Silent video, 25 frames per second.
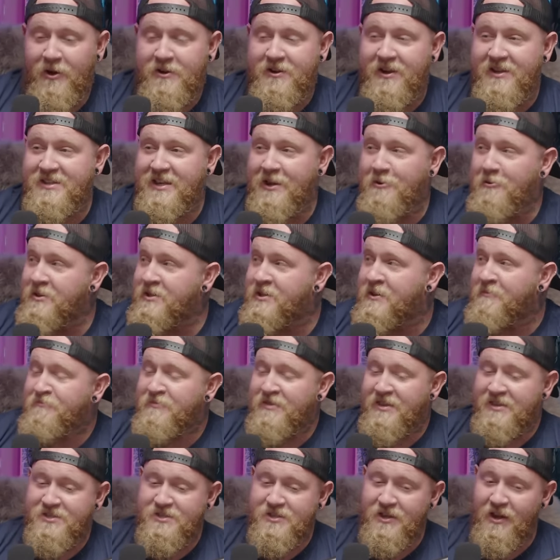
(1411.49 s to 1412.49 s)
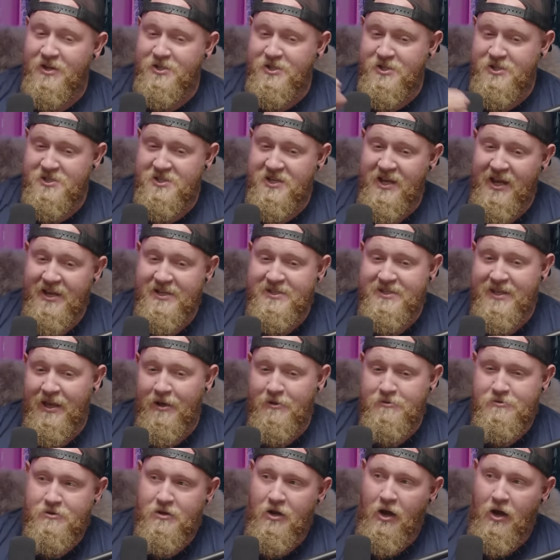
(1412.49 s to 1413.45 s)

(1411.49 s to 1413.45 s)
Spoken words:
because it was such detailed